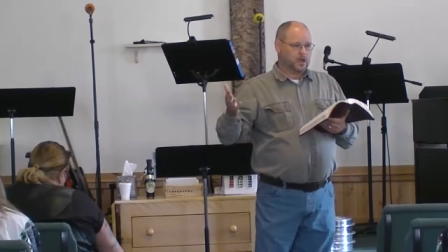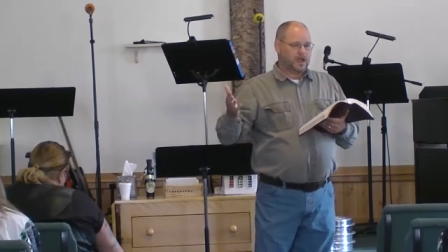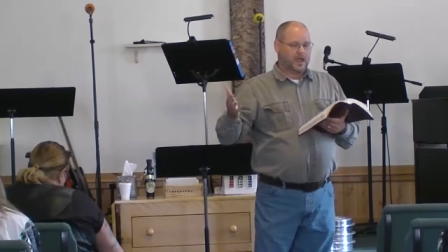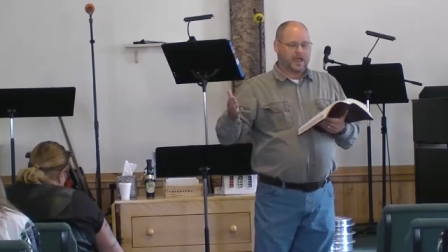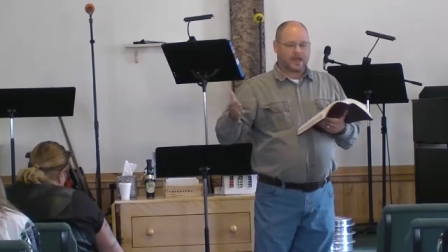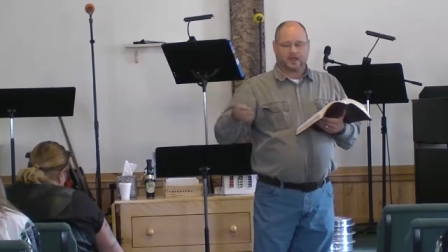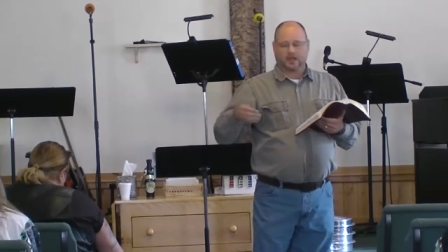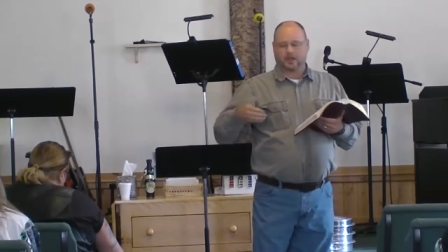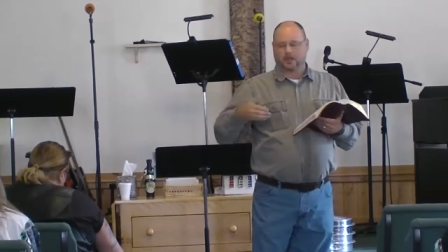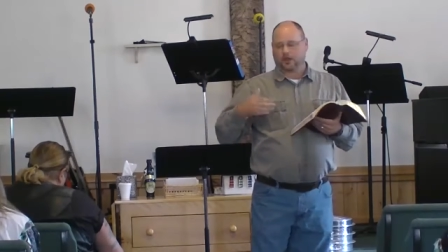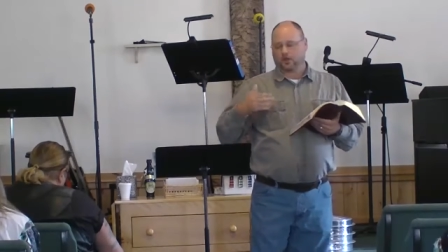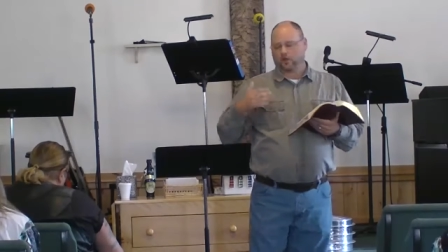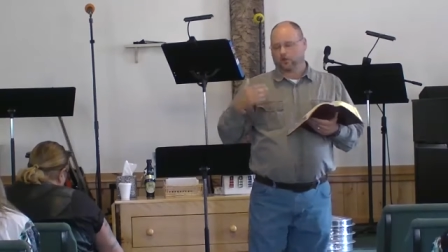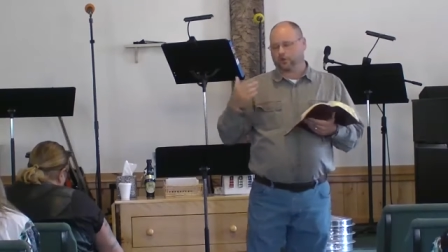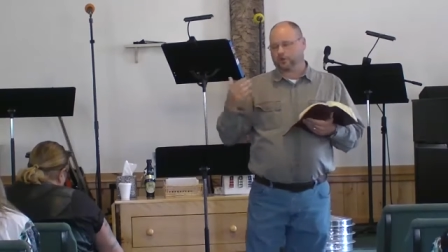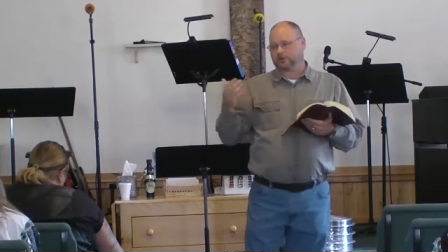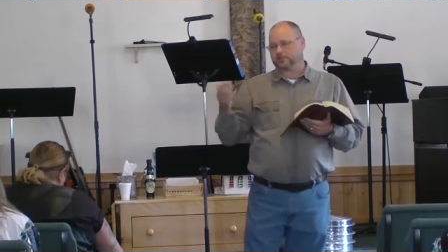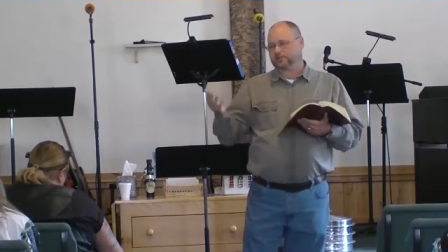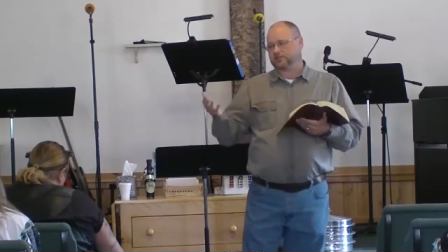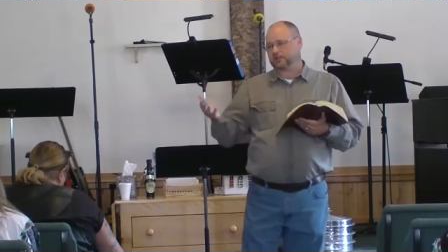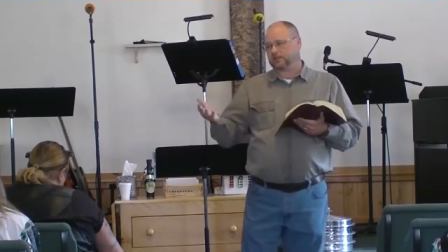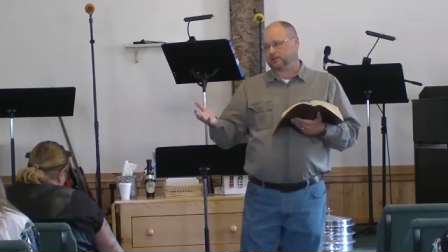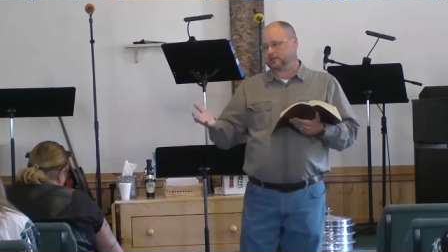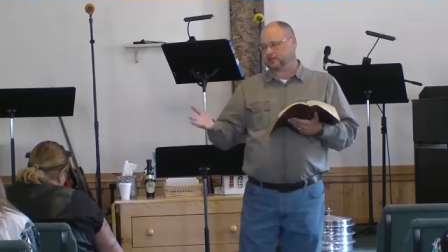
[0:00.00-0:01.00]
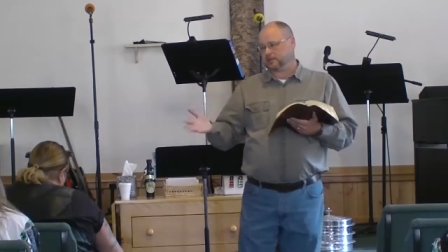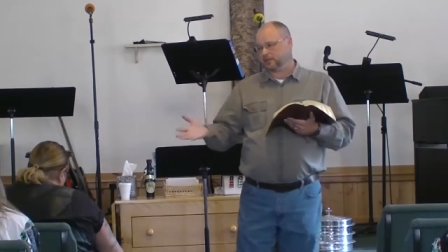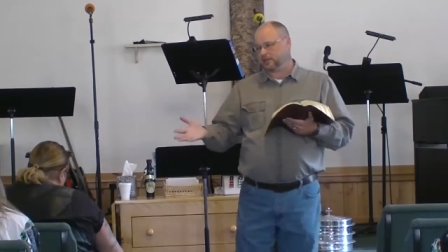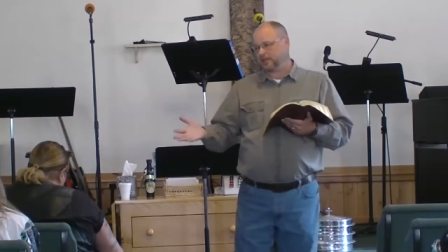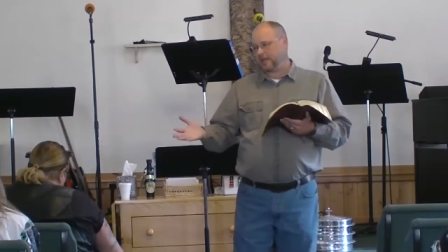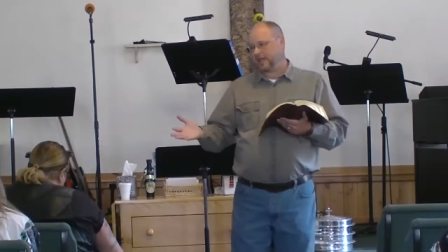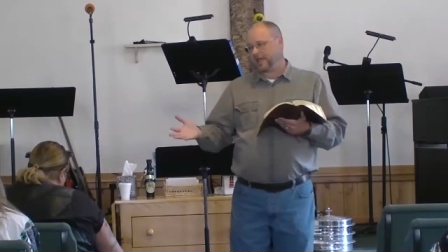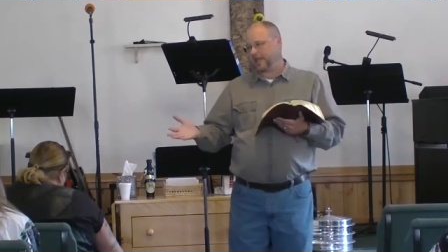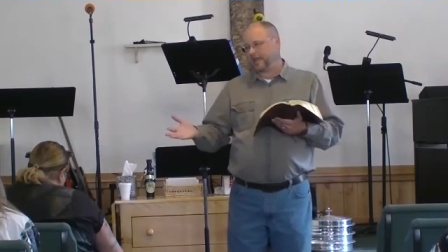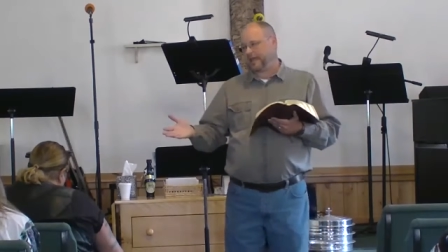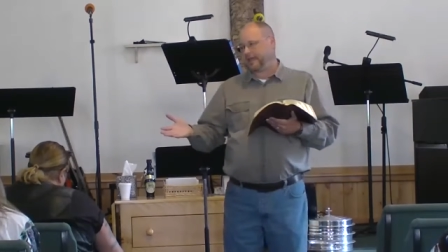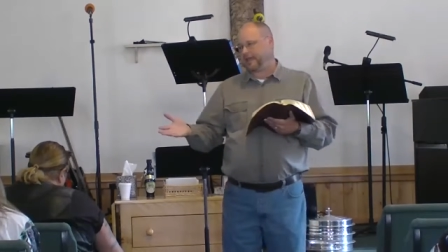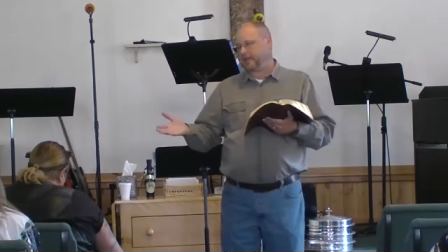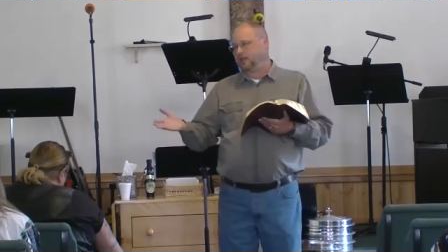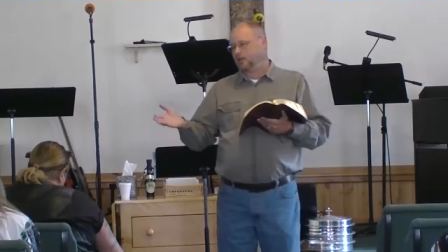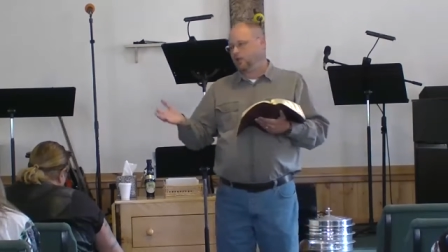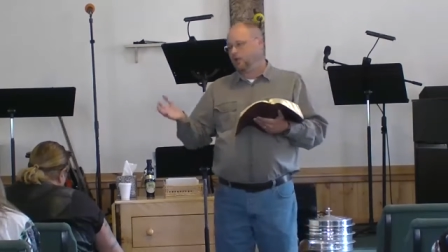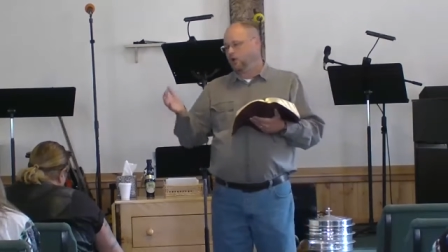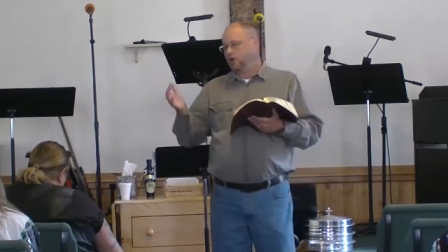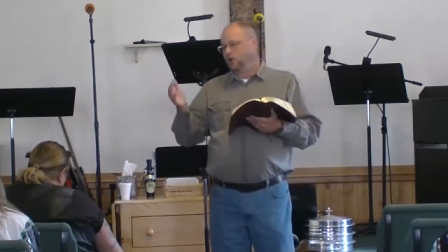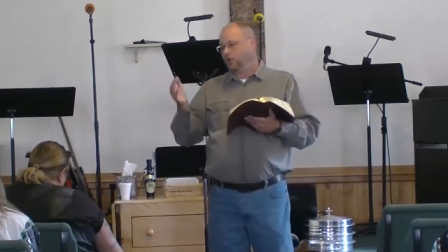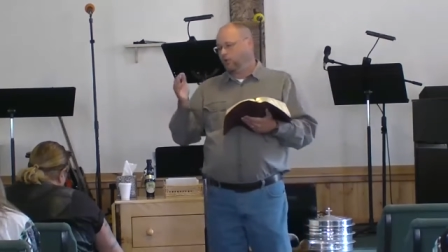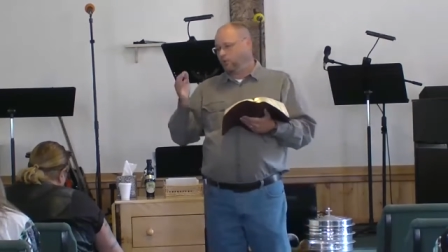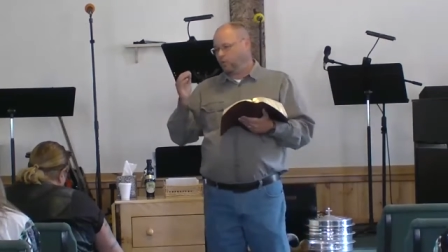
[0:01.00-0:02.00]
And here we sit today
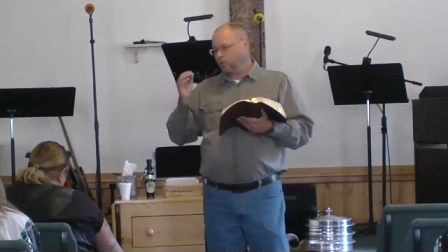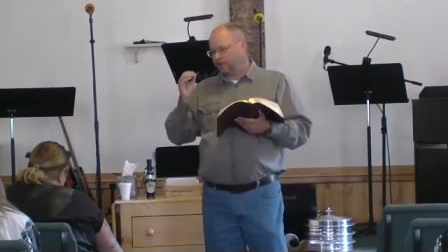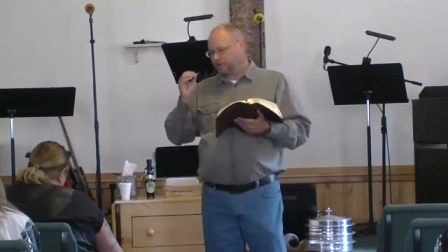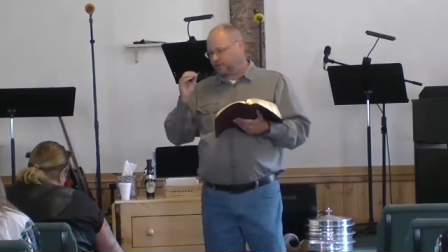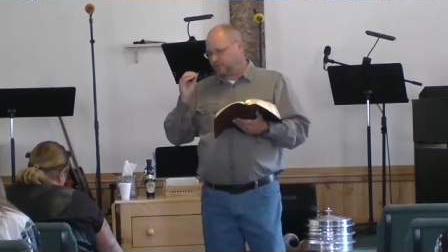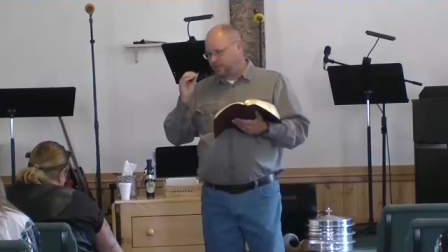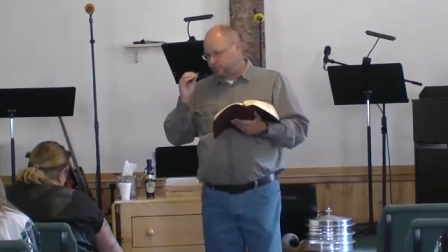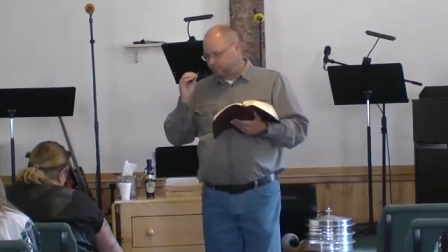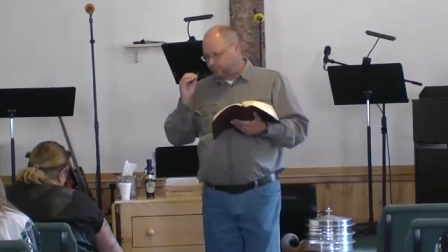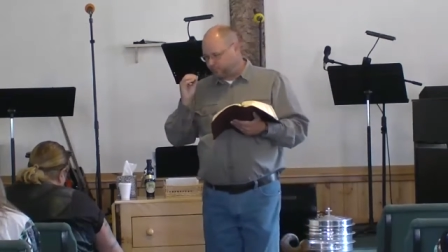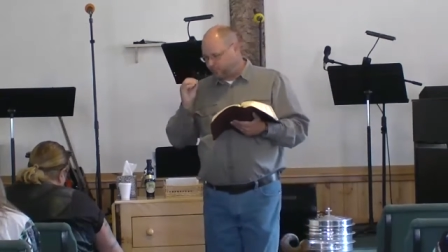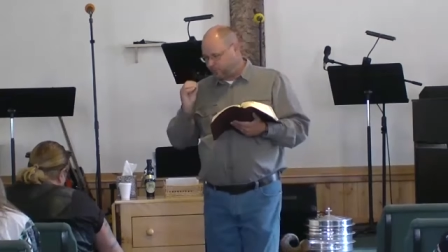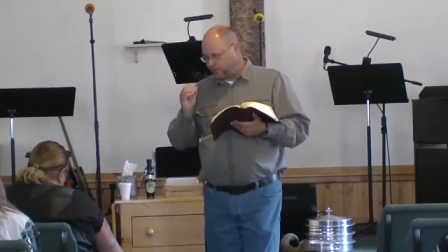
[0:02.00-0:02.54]
with the